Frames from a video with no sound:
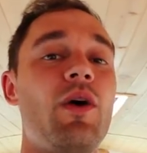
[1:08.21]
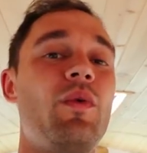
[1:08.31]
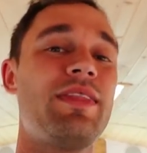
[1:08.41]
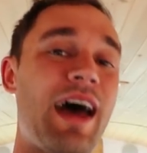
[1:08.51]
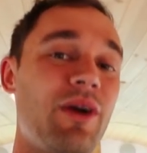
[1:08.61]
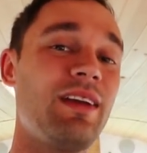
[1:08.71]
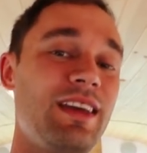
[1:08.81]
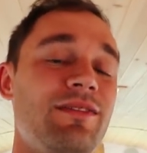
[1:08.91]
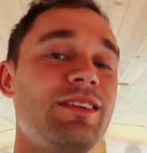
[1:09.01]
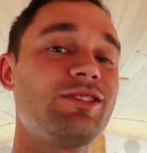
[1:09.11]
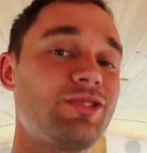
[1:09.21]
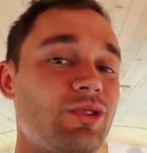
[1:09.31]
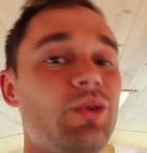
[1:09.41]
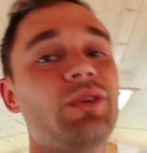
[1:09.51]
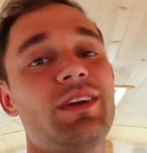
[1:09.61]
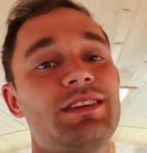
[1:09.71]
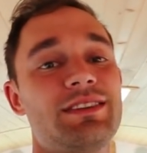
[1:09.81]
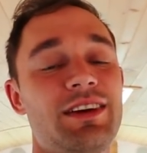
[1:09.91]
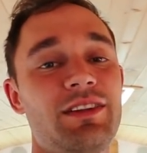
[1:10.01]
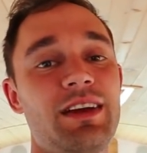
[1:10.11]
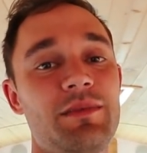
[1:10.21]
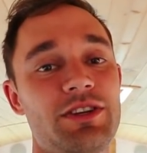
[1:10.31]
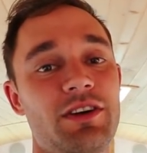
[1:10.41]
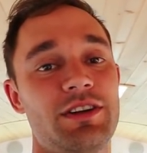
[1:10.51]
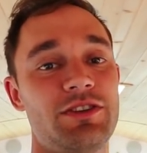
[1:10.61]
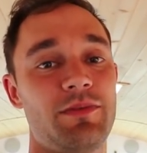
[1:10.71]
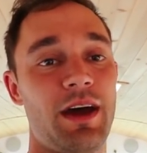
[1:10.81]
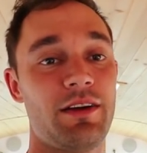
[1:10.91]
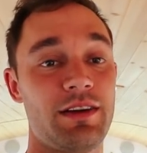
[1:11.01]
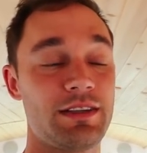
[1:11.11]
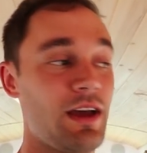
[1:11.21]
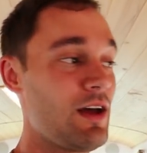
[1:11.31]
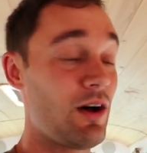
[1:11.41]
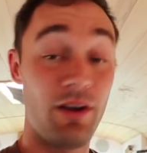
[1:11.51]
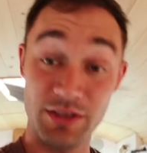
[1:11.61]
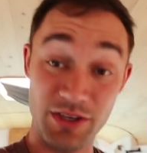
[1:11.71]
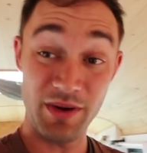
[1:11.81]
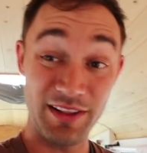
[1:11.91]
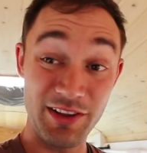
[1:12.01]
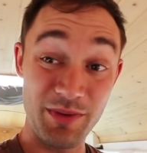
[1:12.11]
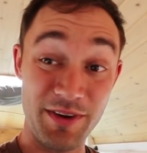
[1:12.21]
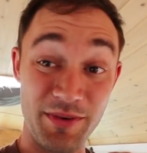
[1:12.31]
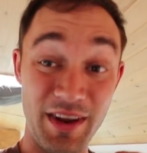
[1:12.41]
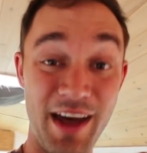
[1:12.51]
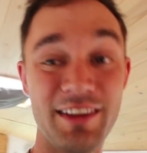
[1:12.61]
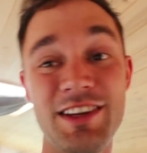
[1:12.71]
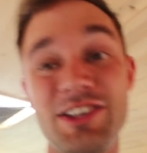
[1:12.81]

without even solar necessarily and be charging your batteries. Also a little bit of a reality